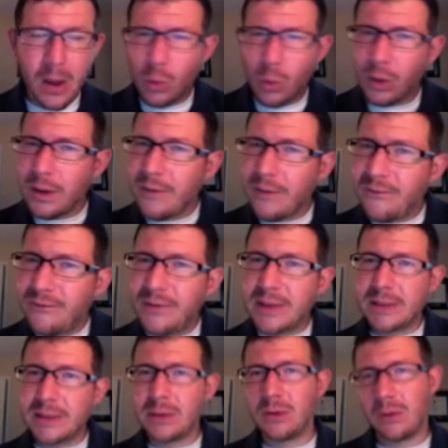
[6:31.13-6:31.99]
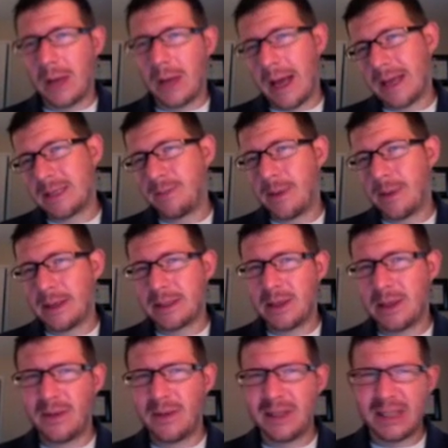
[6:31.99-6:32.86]
What are the physical
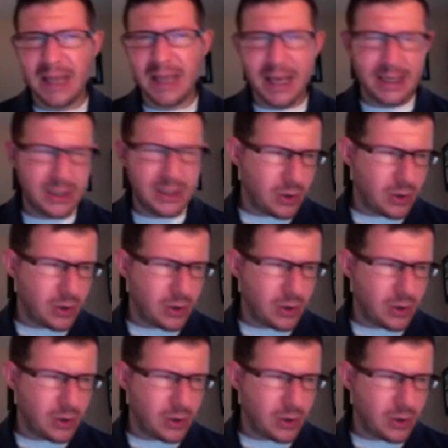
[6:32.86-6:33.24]
aspects of the site?